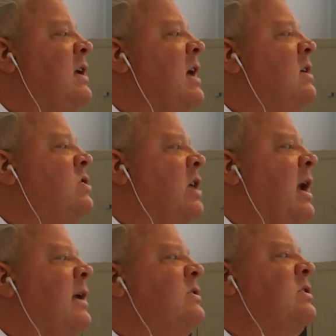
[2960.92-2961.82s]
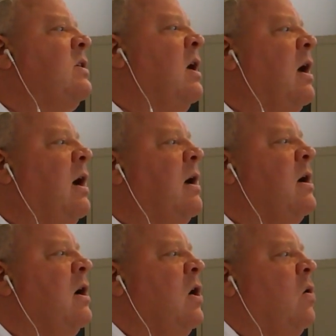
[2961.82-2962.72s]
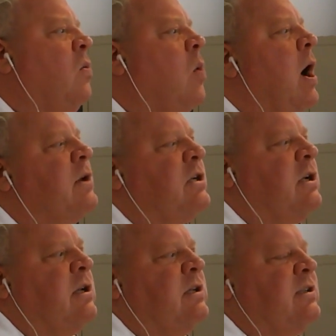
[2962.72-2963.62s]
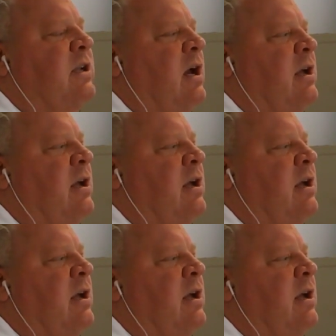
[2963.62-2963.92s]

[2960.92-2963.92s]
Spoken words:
you get a chance, watch his